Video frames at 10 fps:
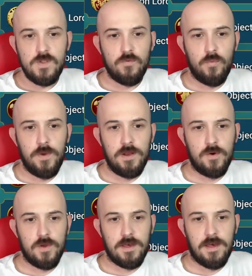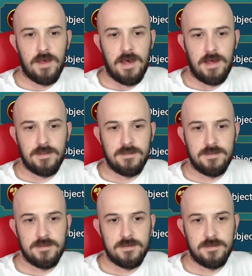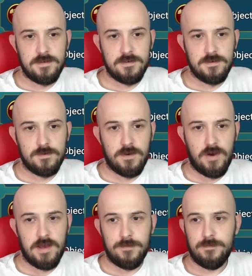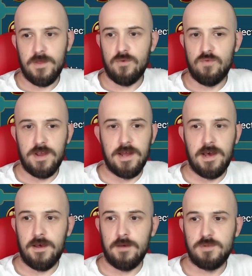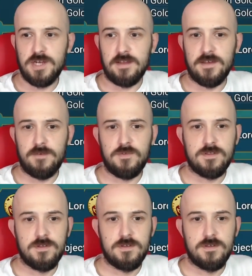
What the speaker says: we look at, all right, arena objectives.